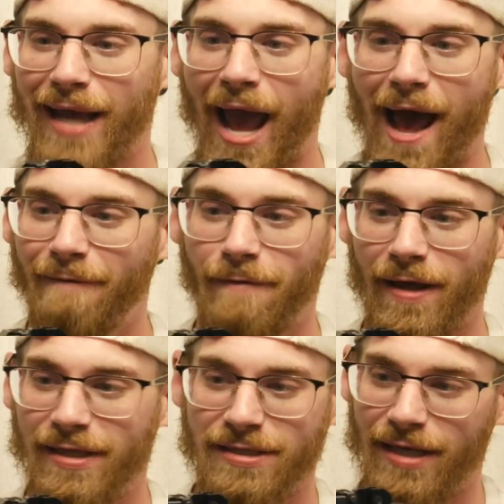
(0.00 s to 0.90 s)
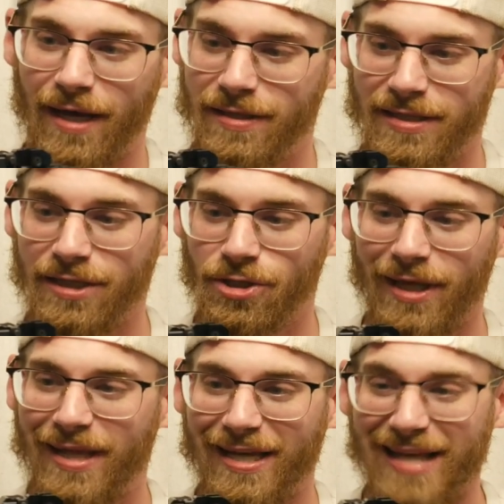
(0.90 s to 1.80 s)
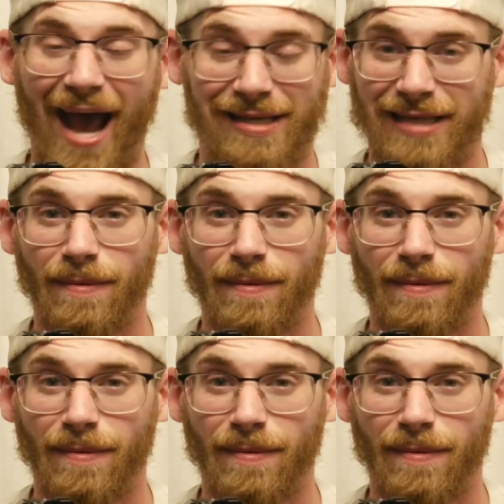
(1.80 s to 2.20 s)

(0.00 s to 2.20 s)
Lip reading: have essentially the exact same